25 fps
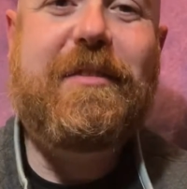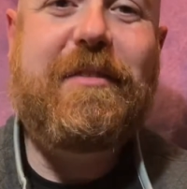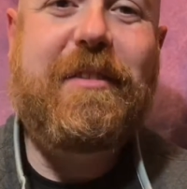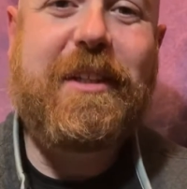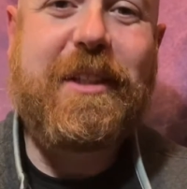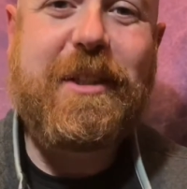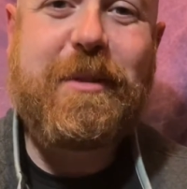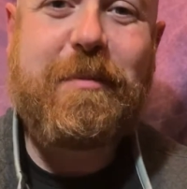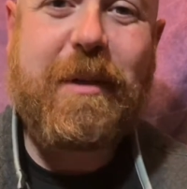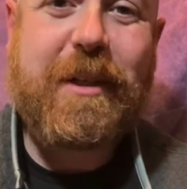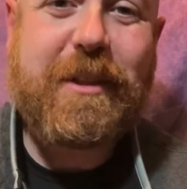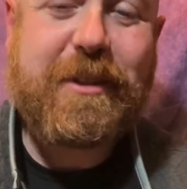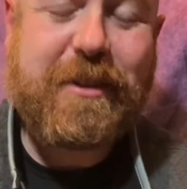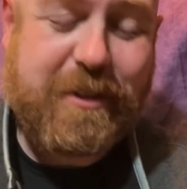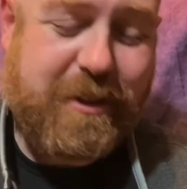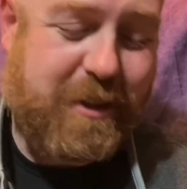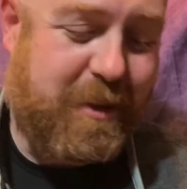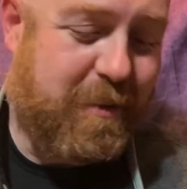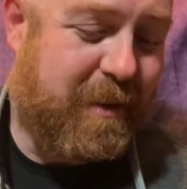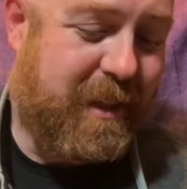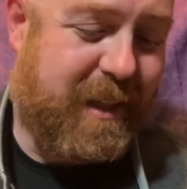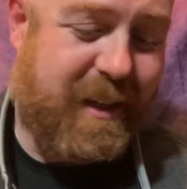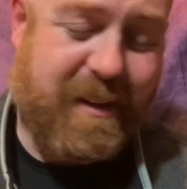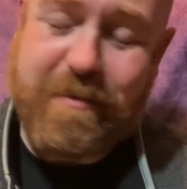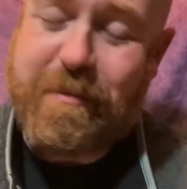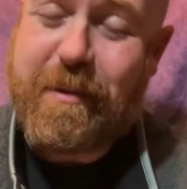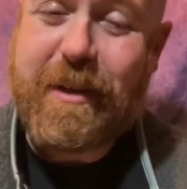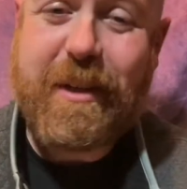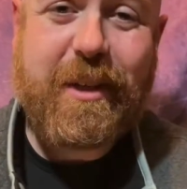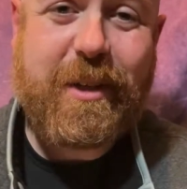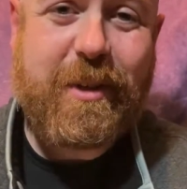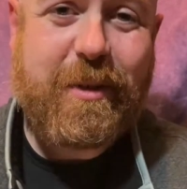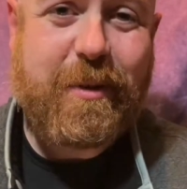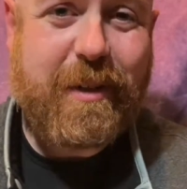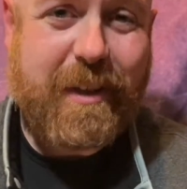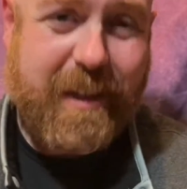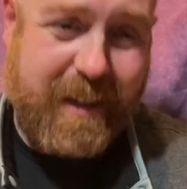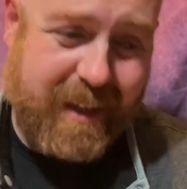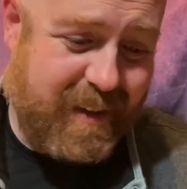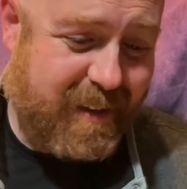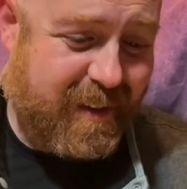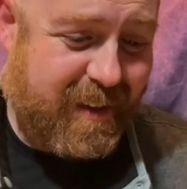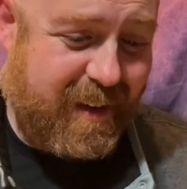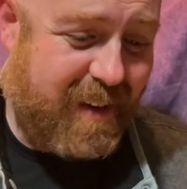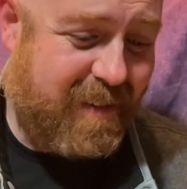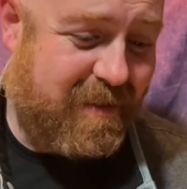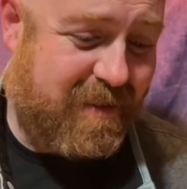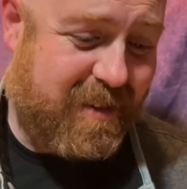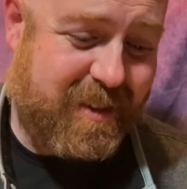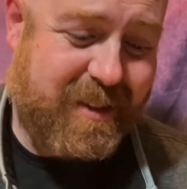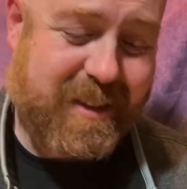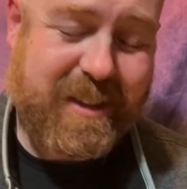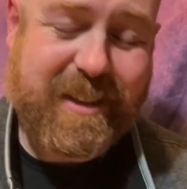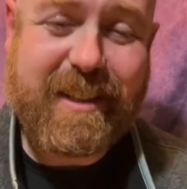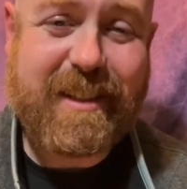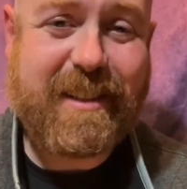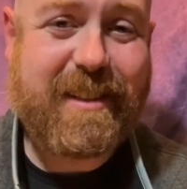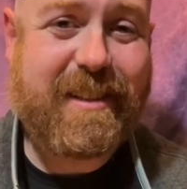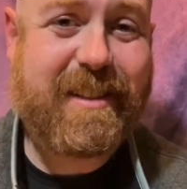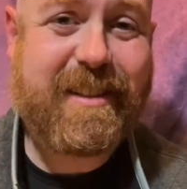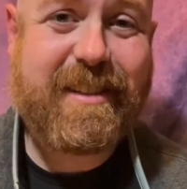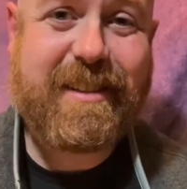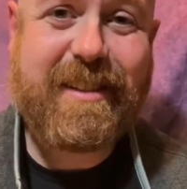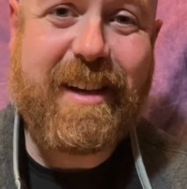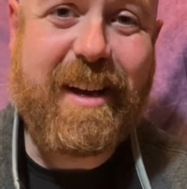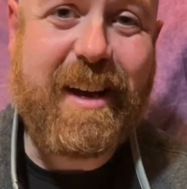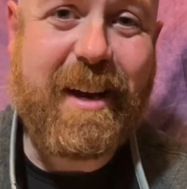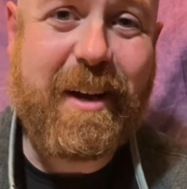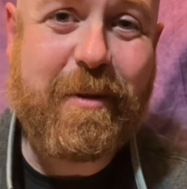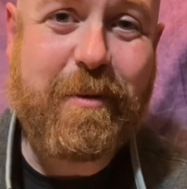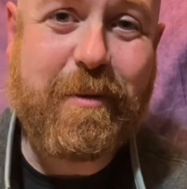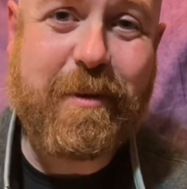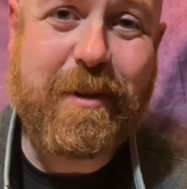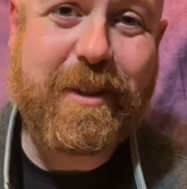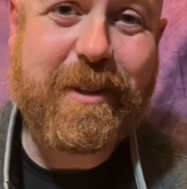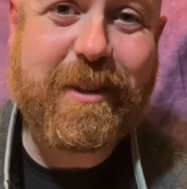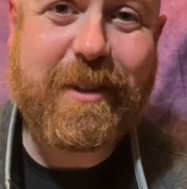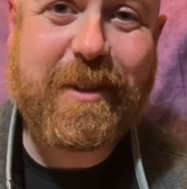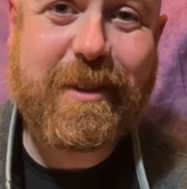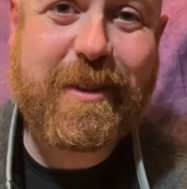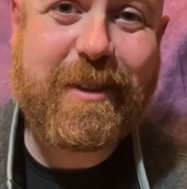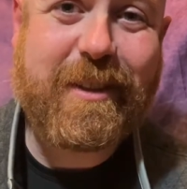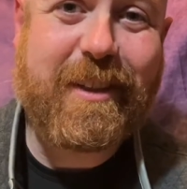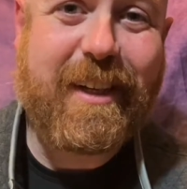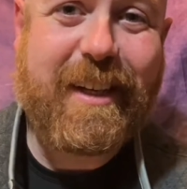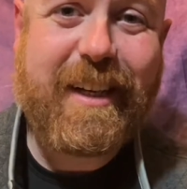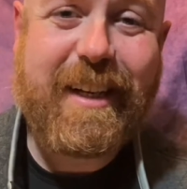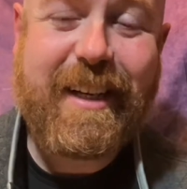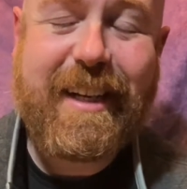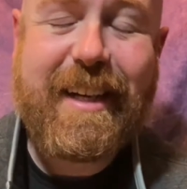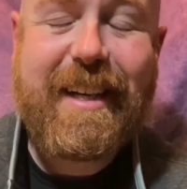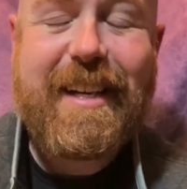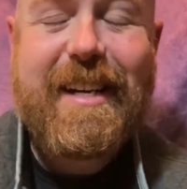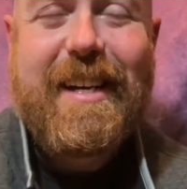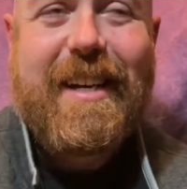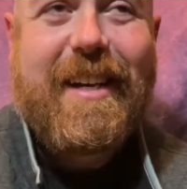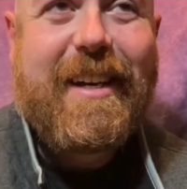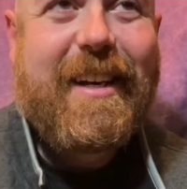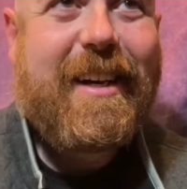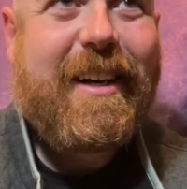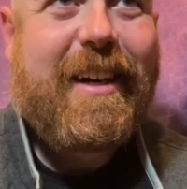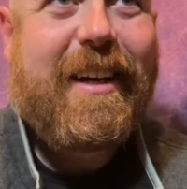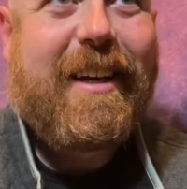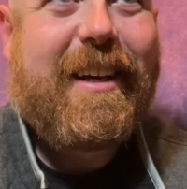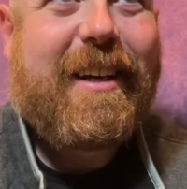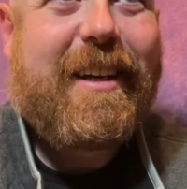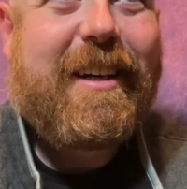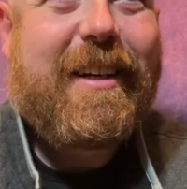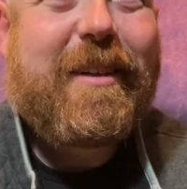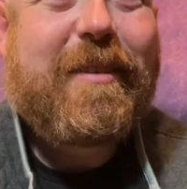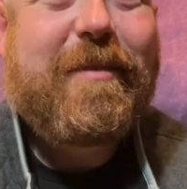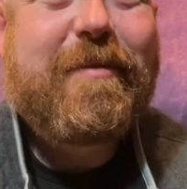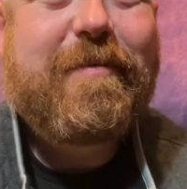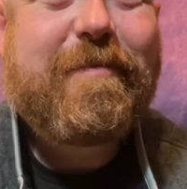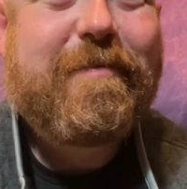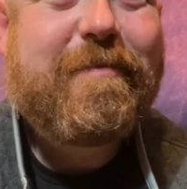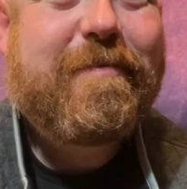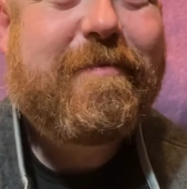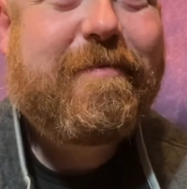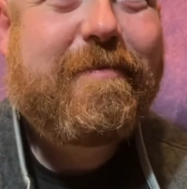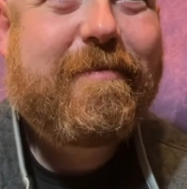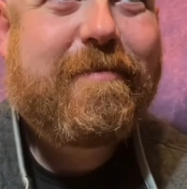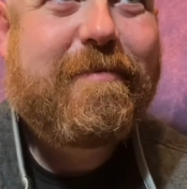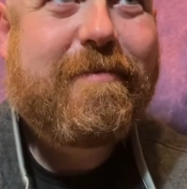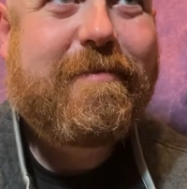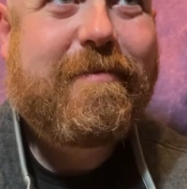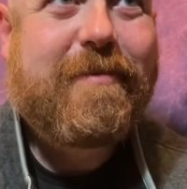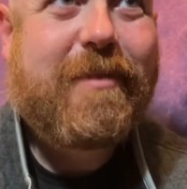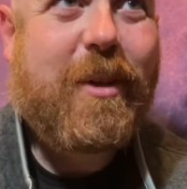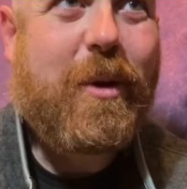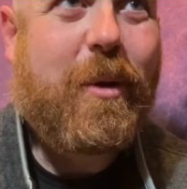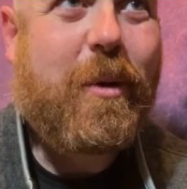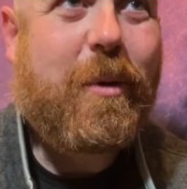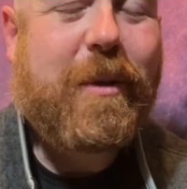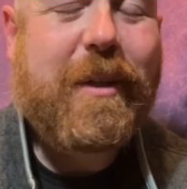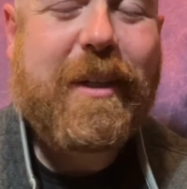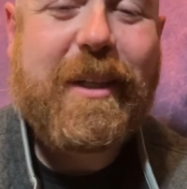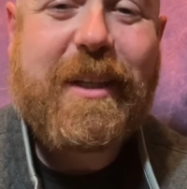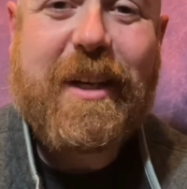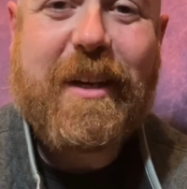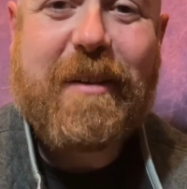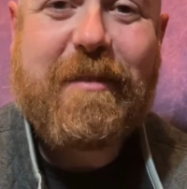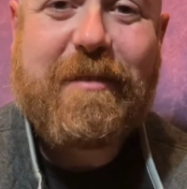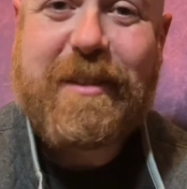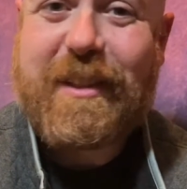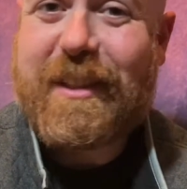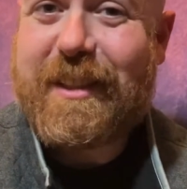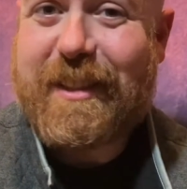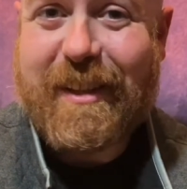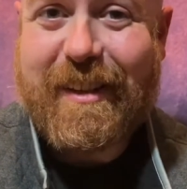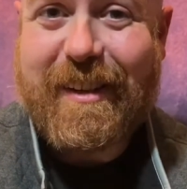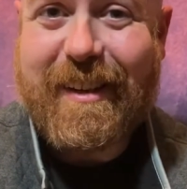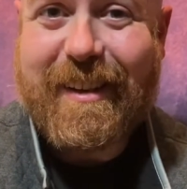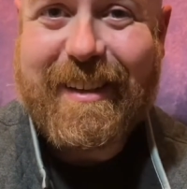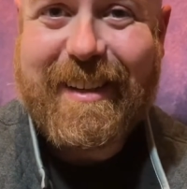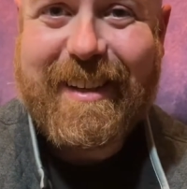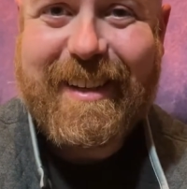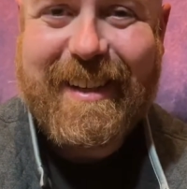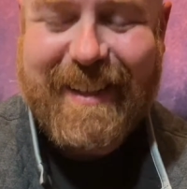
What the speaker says: special to me. I've been doing it ever since I was um, old enough to talk.